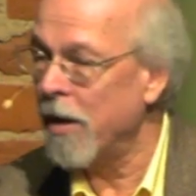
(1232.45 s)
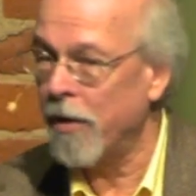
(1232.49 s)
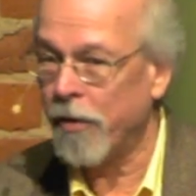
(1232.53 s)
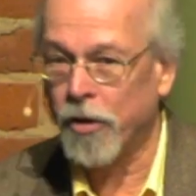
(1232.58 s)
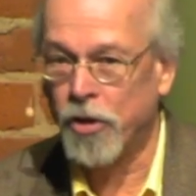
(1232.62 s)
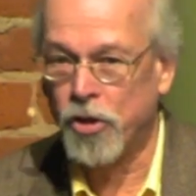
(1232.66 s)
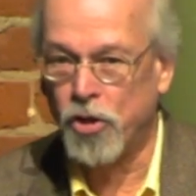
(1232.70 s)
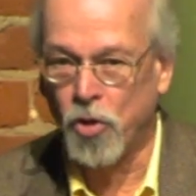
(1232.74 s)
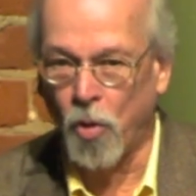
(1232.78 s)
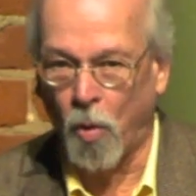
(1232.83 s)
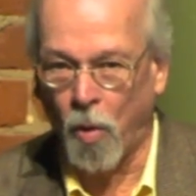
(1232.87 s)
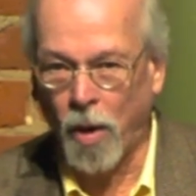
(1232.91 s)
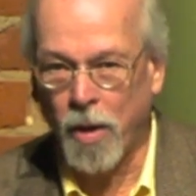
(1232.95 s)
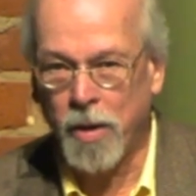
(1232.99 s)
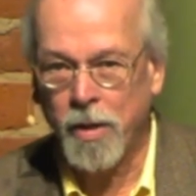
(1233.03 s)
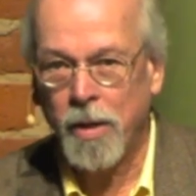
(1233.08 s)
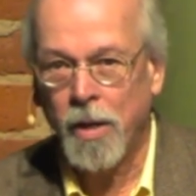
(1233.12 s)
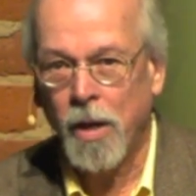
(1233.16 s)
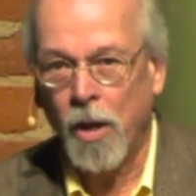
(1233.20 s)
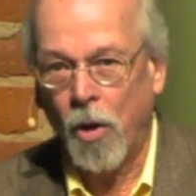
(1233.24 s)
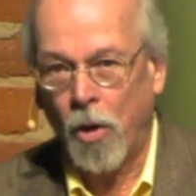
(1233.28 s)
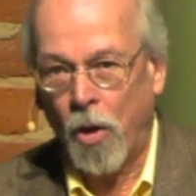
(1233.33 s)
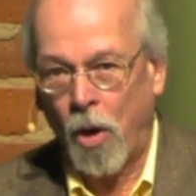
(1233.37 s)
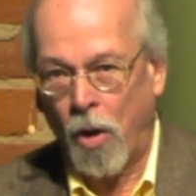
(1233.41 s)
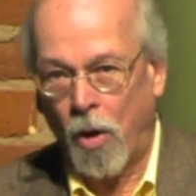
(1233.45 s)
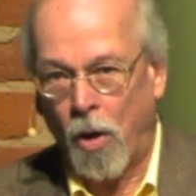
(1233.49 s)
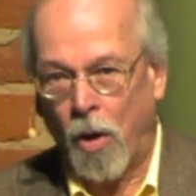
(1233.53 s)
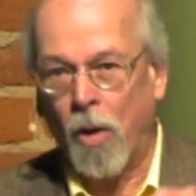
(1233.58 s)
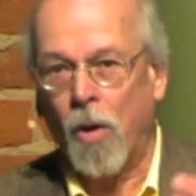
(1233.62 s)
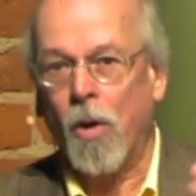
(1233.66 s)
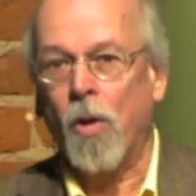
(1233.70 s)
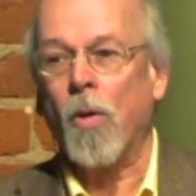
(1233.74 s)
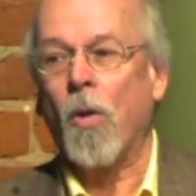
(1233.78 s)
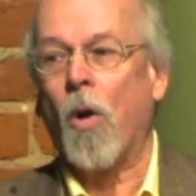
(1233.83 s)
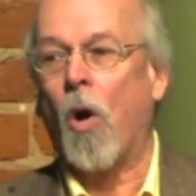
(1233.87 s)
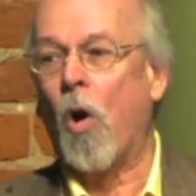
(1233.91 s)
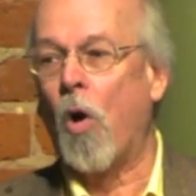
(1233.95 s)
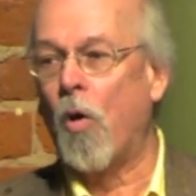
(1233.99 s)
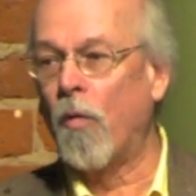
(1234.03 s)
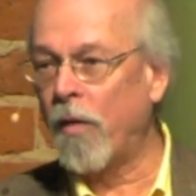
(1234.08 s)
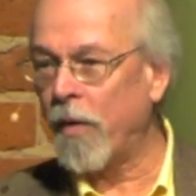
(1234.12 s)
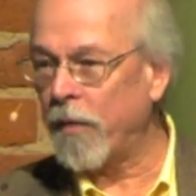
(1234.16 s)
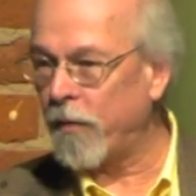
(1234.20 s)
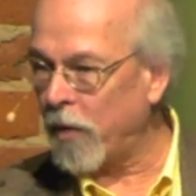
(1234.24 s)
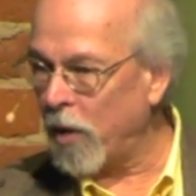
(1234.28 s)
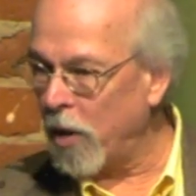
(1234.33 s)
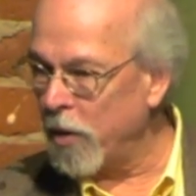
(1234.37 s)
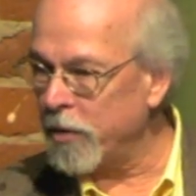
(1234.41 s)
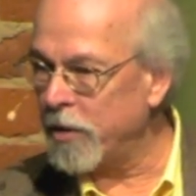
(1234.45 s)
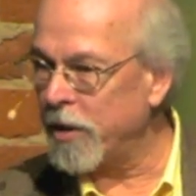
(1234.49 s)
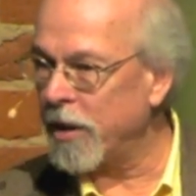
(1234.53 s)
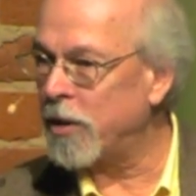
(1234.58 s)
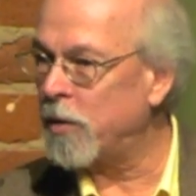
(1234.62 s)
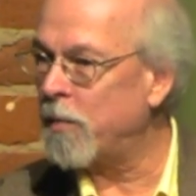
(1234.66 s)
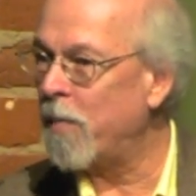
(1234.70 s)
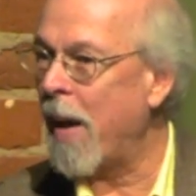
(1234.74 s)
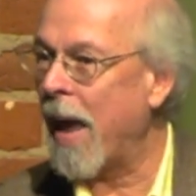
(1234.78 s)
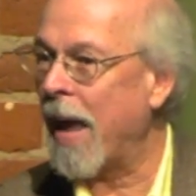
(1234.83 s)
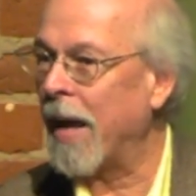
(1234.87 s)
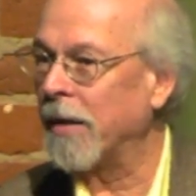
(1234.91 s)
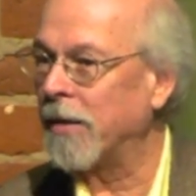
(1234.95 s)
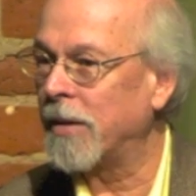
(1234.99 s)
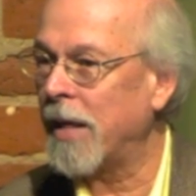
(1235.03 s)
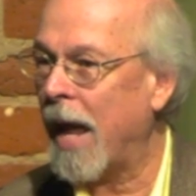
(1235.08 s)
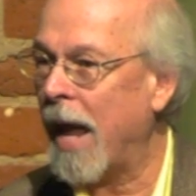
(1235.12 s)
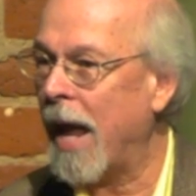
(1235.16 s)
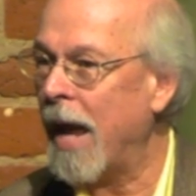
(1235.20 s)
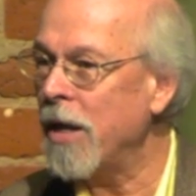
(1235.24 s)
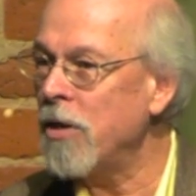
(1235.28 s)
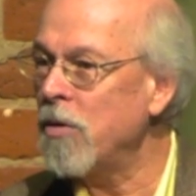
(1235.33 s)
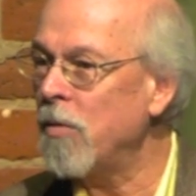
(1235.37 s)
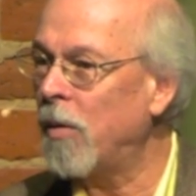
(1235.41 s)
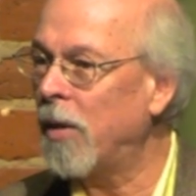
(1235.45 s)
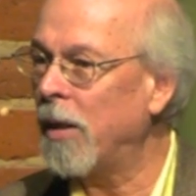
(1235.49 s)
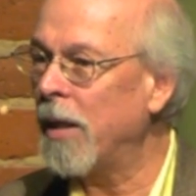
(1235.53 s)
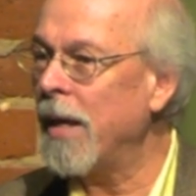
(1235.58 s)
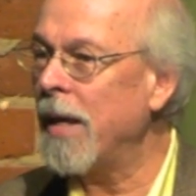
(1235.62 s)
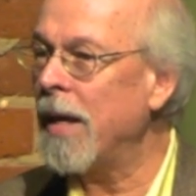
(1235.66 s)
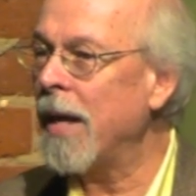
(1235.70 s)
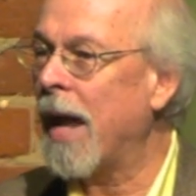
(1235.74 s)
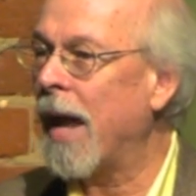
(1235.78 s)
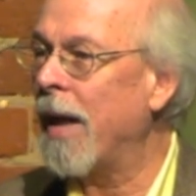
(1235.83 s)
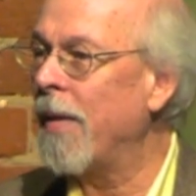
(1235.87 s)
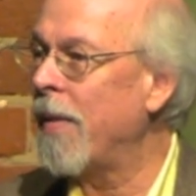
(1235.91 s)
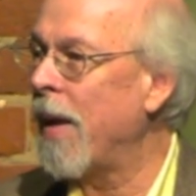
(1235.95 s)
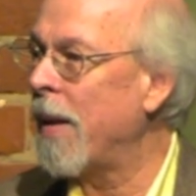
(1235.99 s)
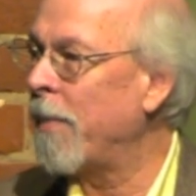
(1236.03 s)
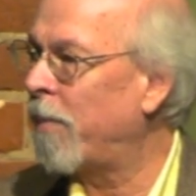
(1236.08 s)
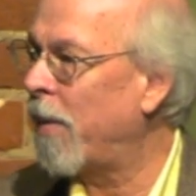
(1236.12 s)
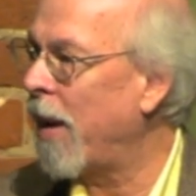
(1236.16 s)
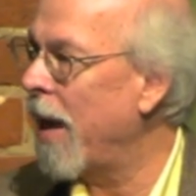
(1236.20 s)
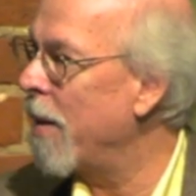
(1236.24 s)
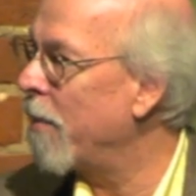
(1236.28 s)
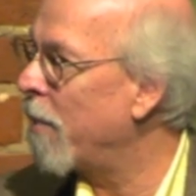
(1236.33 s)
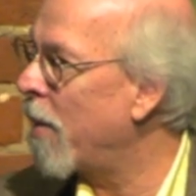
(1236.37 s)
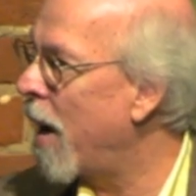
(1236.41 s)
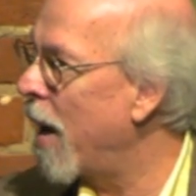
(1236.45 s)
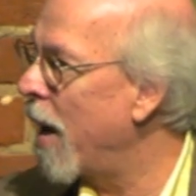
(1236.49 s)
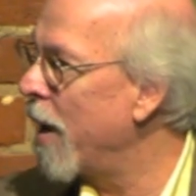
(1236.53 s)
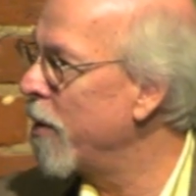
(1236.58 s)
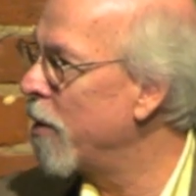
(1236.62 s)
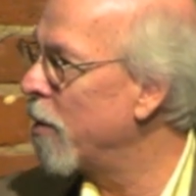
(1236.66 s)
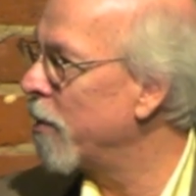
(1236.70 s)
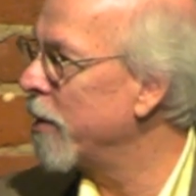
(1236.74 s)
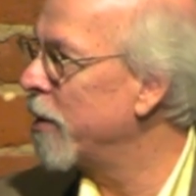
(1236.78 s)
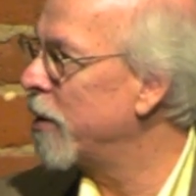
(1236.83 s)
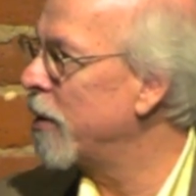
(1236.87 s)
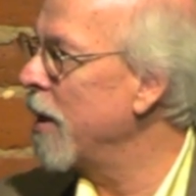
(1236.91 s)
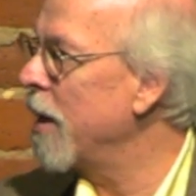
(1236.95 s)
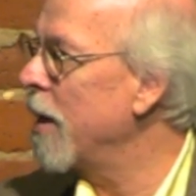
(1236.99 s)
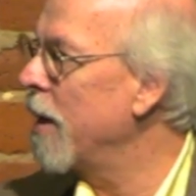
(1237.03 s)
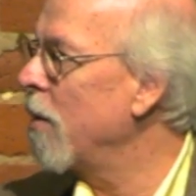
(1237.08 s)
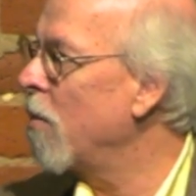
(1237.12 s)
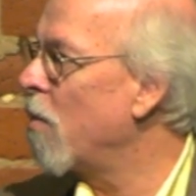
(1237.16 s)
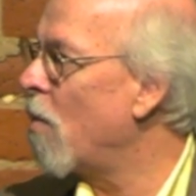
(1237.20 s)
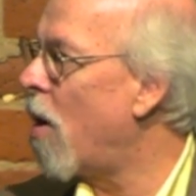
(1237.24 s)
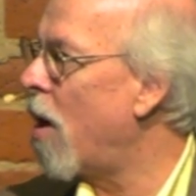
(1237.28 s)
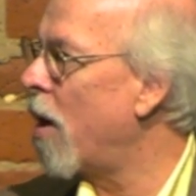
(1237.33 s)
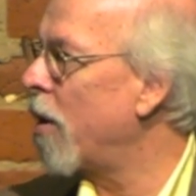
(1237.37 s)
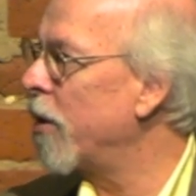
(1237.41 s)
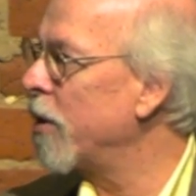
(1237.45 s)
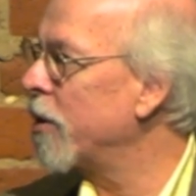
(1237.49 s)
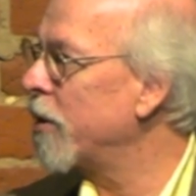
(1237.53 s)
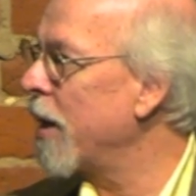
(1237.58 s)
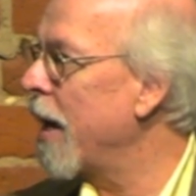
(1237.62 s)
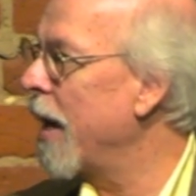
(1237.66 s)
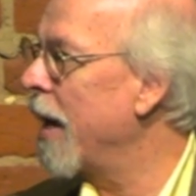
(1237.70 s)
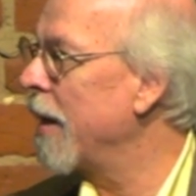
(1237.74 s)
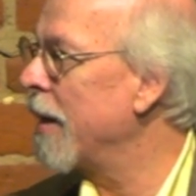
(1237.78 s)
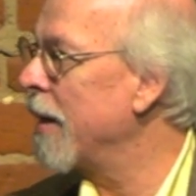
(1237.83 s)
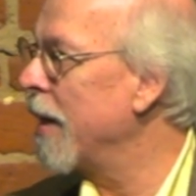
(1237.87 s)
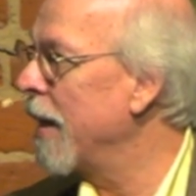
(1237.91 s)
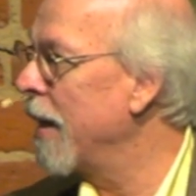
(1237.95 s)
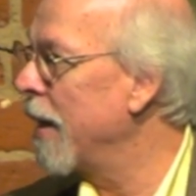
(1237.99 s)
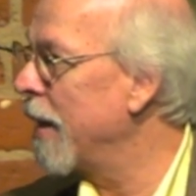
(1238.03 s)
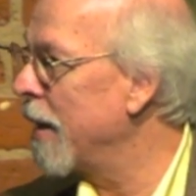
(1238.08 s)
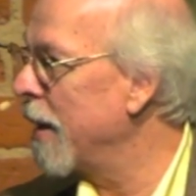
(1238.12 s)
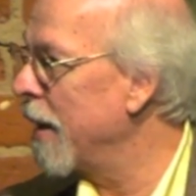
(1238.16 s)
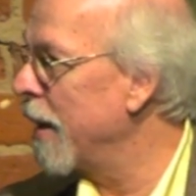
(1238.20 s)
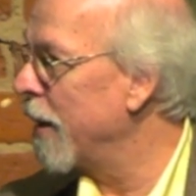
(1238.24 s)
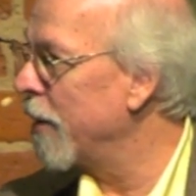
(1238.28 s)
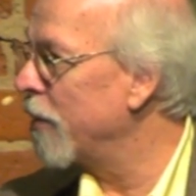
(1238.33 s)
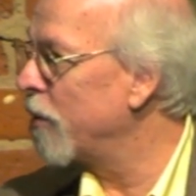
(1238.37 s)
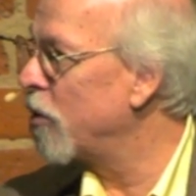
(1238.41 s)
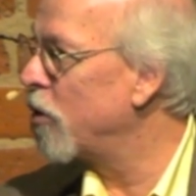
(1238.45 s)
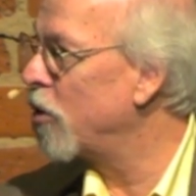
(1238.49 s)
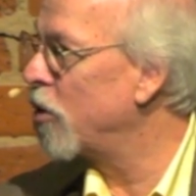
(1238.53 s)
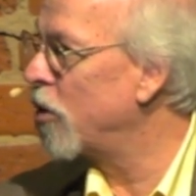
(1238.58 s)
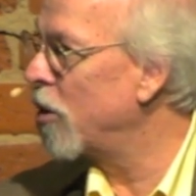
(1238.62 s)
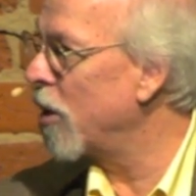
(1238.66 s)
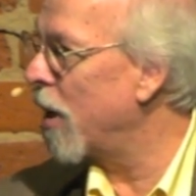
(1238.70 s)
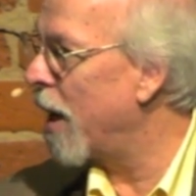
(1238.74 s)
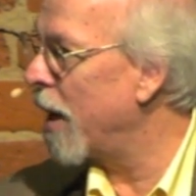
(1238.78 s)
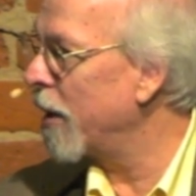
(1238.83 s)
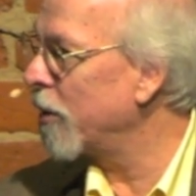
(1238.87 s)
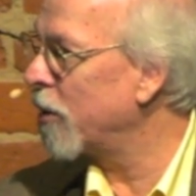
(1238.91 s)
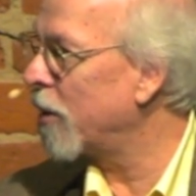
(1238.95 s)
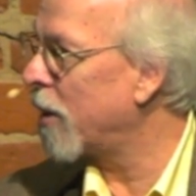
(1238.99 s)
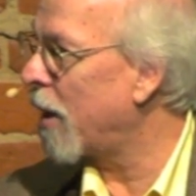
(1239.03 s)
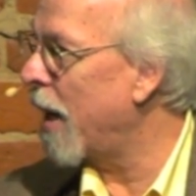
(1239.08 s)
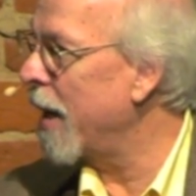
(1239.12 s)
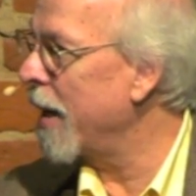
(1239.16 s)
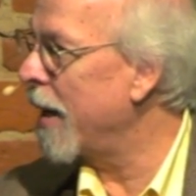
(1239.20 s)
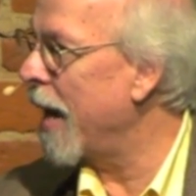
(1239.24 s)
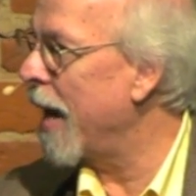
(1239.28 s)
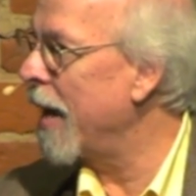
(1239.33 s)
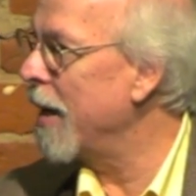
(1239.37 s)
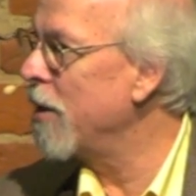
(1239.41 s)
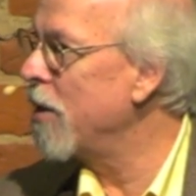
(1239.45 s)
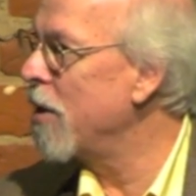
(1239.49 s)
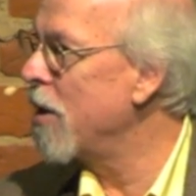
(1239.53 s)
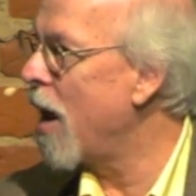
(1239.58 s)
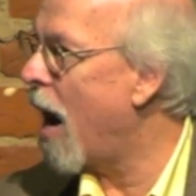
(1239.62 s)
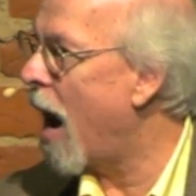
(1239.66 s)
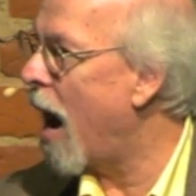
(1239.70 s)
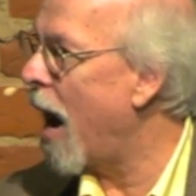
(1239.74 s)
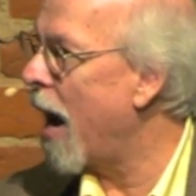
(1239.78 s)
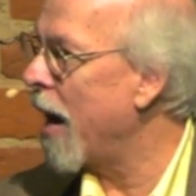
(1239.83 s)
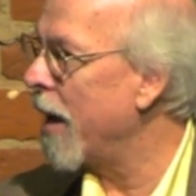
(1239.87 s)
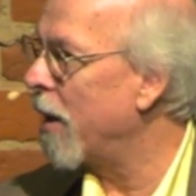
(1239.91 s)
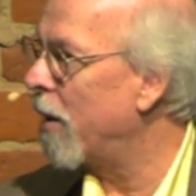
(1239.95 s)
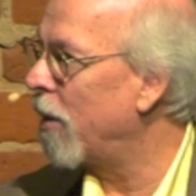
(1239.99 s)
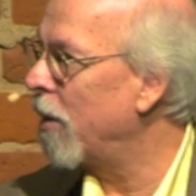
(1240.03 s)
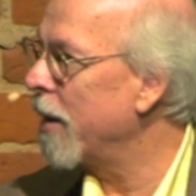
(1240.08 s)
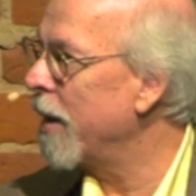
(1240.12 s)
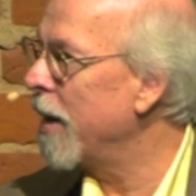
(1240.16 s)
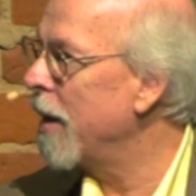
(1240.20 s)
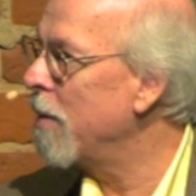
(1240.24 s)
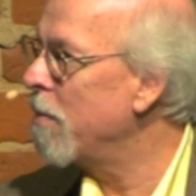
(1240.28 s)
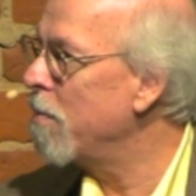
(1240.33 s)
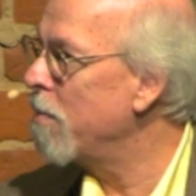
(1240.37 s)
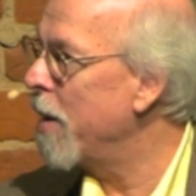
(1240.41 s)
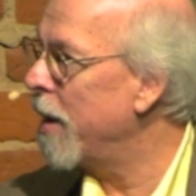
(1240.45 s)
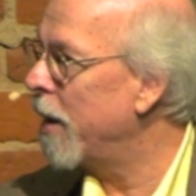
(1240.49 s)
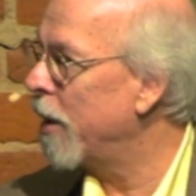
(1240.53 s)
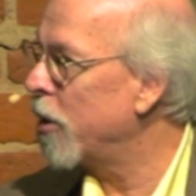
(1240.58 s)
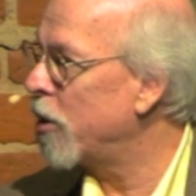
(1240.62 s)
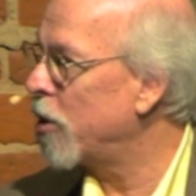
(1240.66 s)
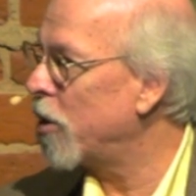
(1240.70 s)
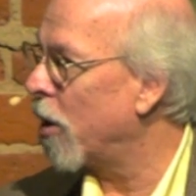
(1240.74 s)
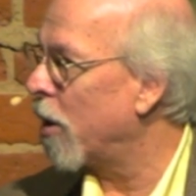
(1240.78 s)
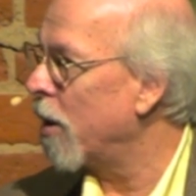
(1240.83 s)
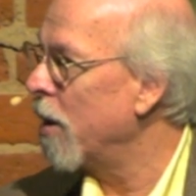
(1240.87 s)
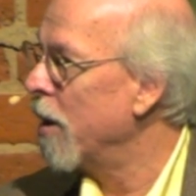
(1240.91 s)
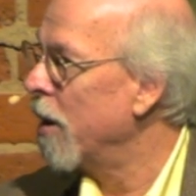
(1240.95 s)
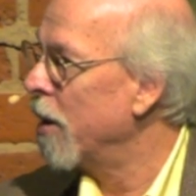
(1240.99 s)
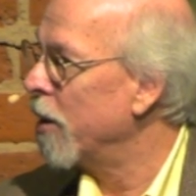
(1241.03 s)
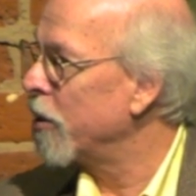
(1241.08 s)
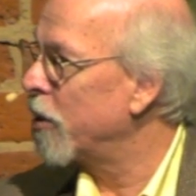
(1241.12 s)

The Jordan overflows its banks annually, and they plant behind the receding waters, and it is just like a Nile in miniature.